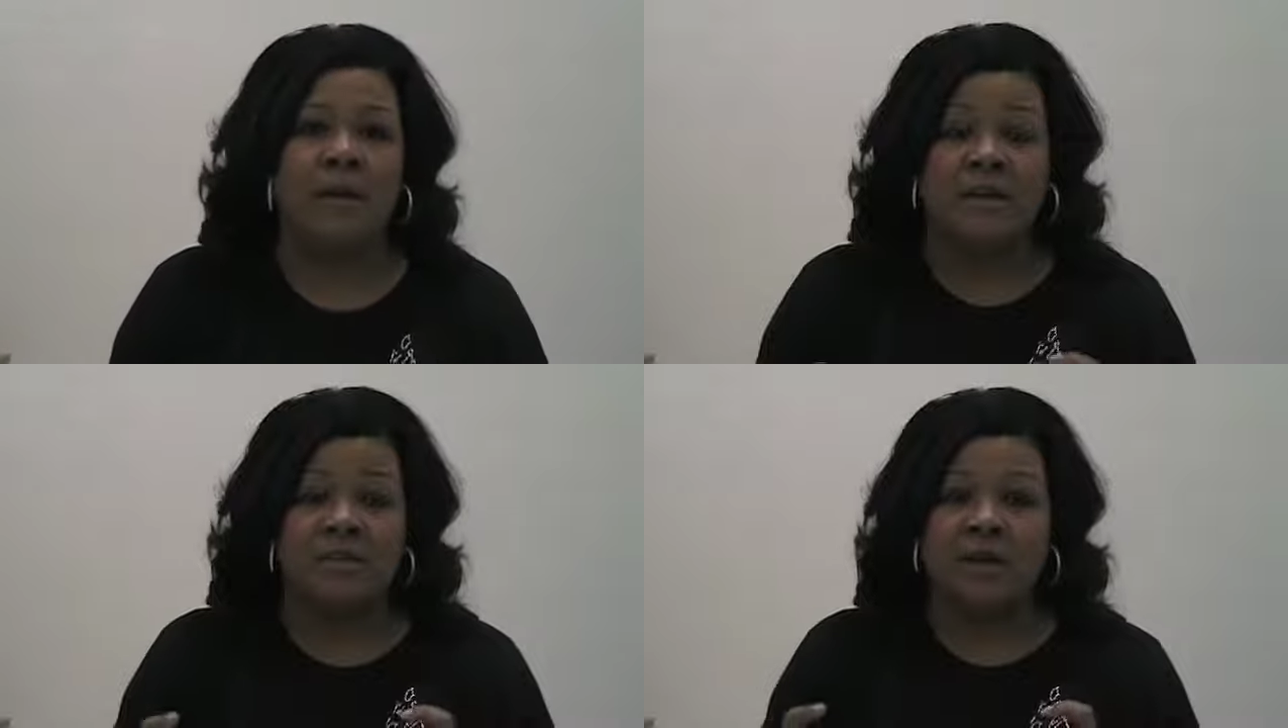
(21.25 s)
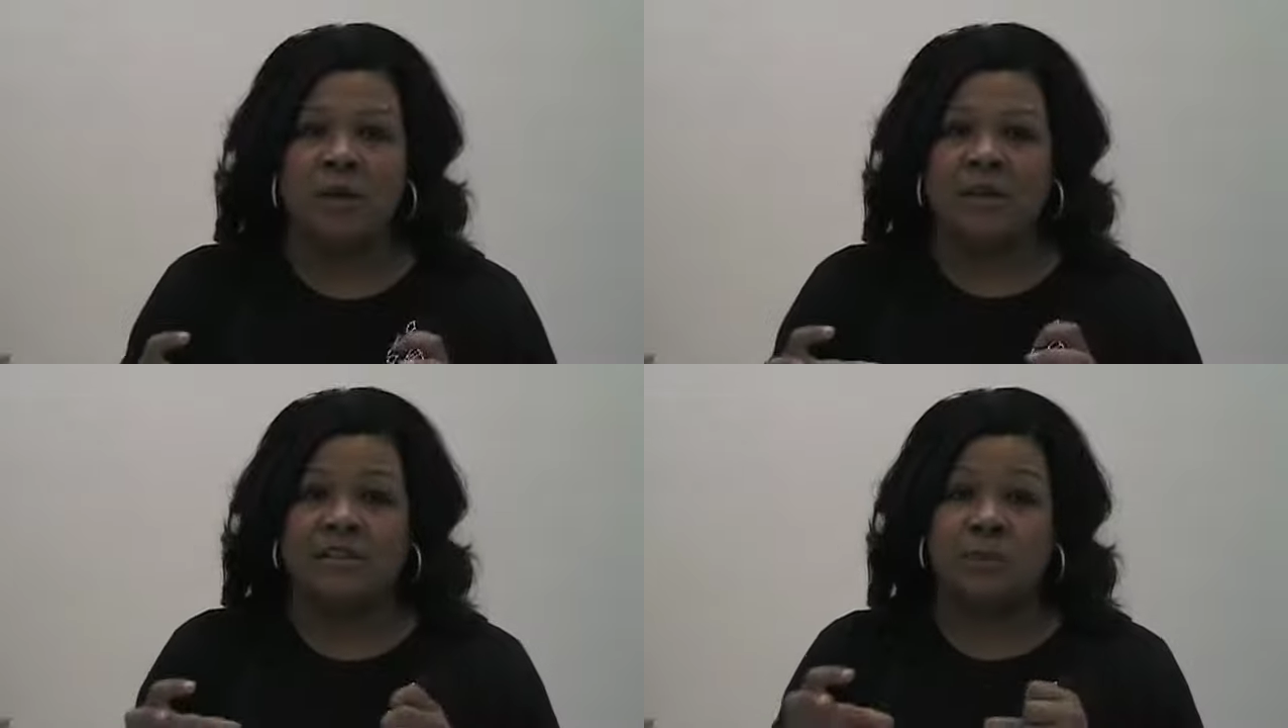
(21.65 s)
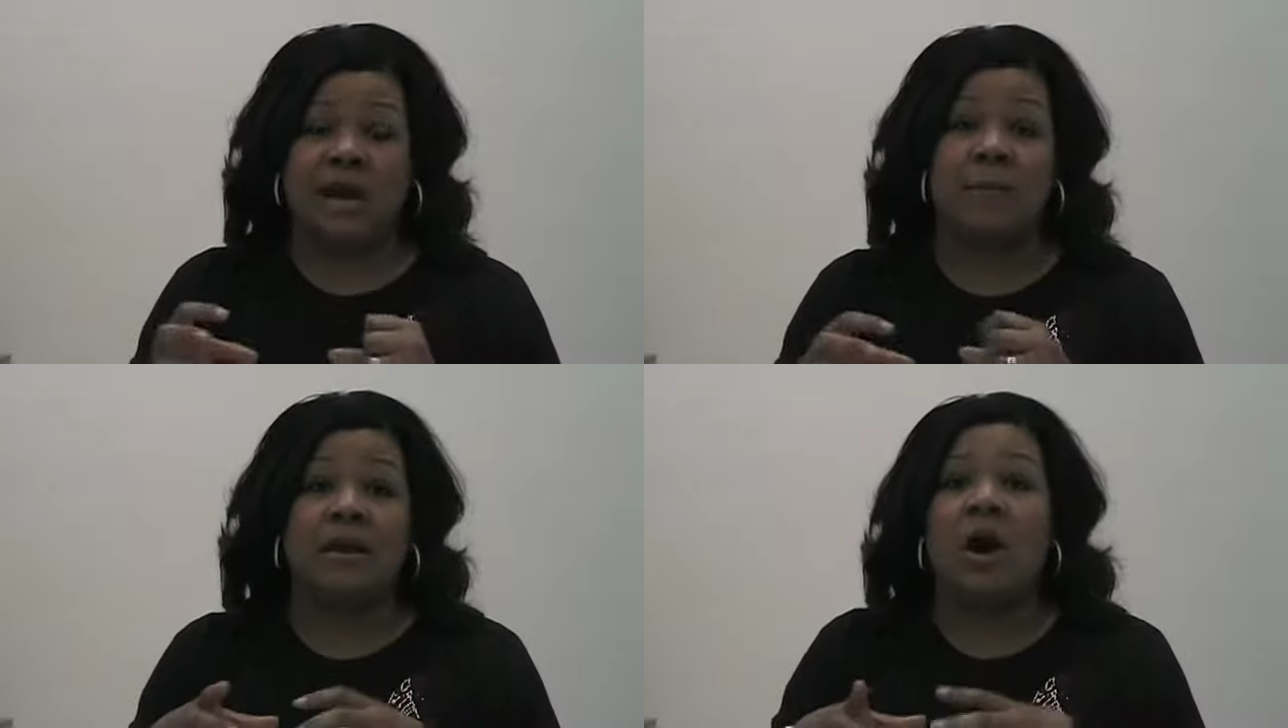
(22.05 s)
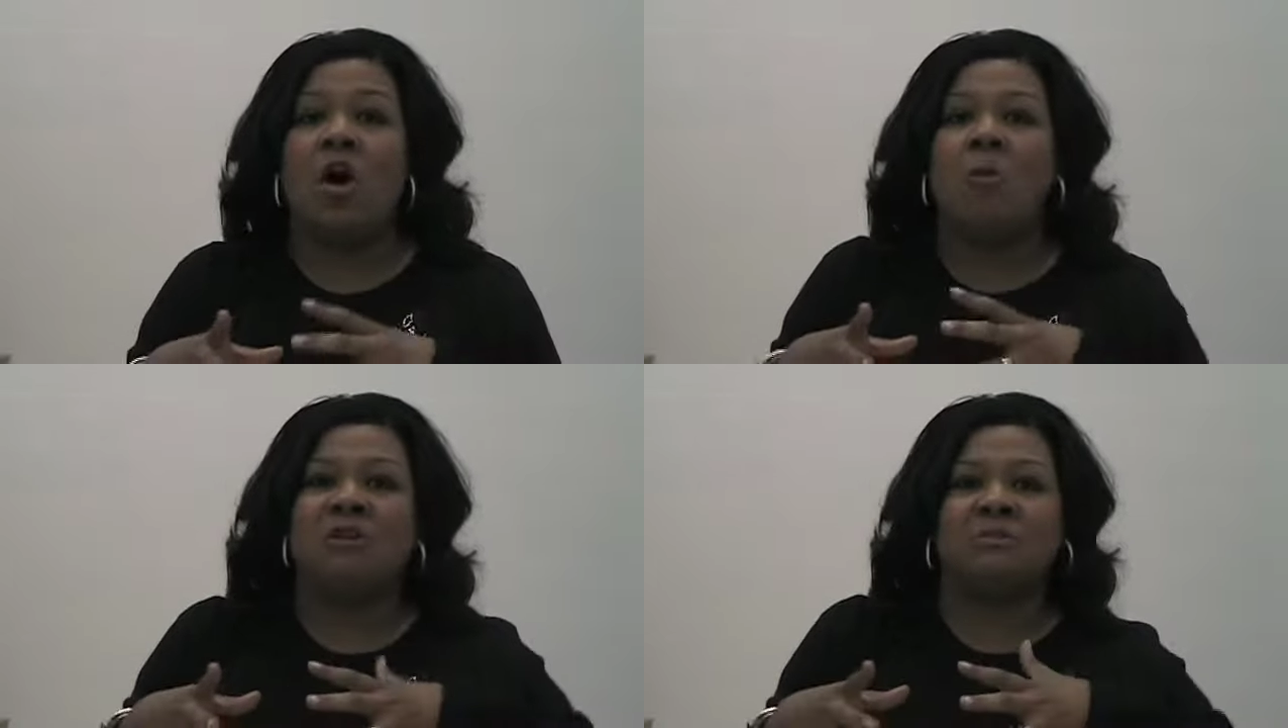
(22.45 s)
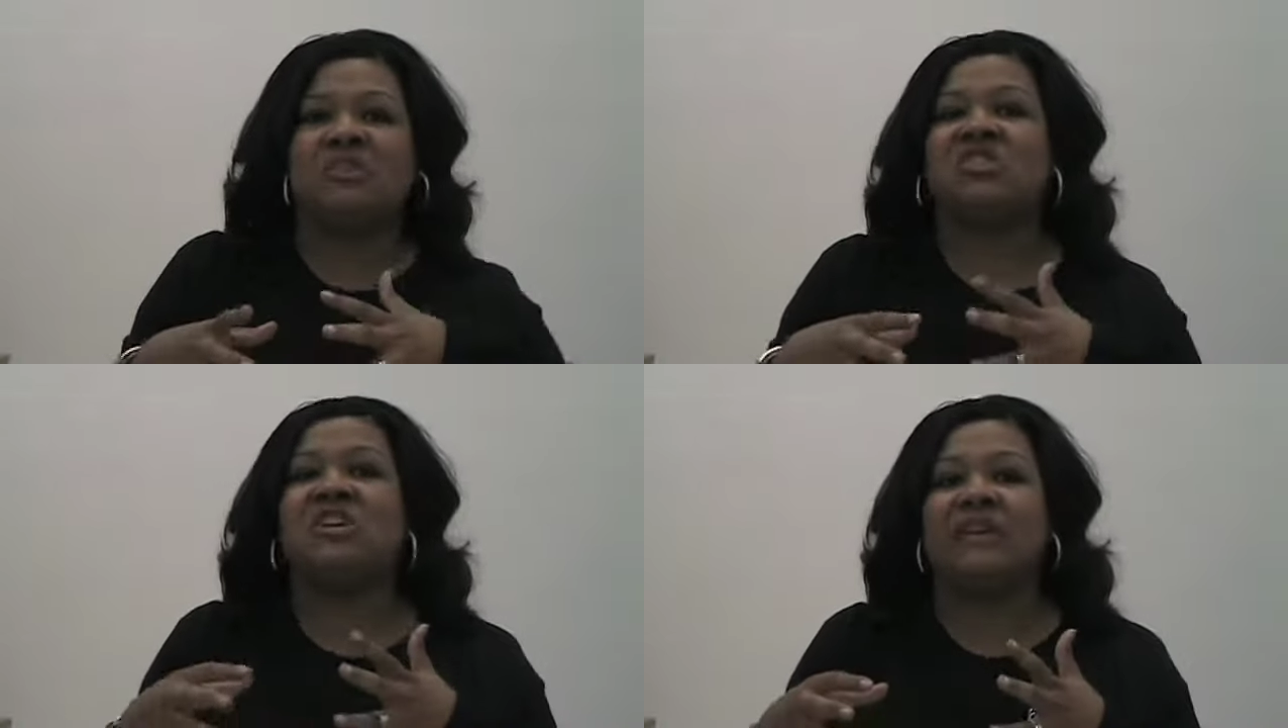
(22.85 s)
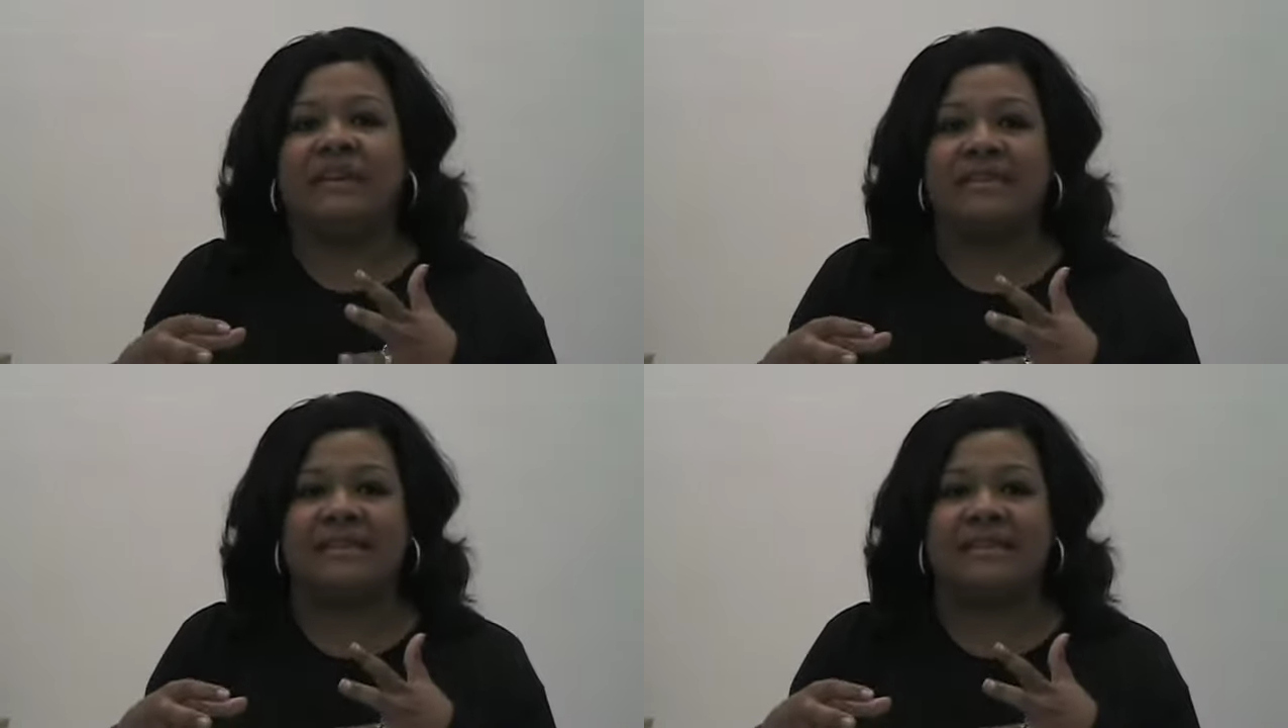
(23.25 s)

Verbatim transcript: So it's becoming almost mysterious.